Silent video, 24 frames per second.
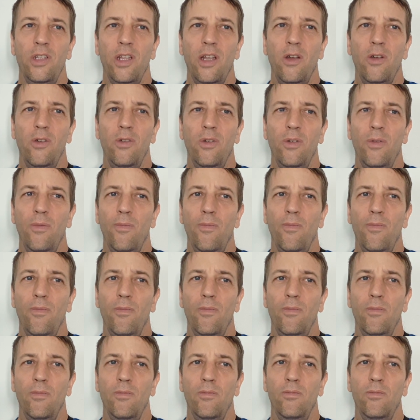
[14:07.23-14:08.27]
now.
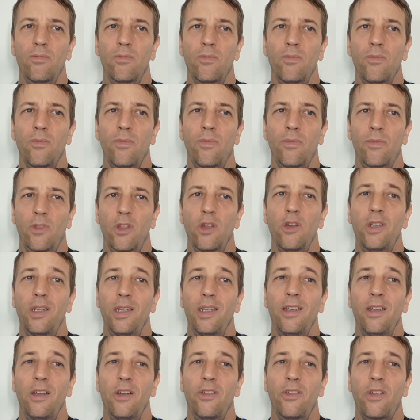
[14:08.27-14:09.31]

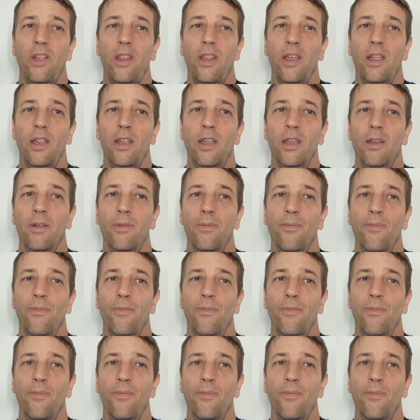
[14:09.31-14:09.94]
13 years, I think.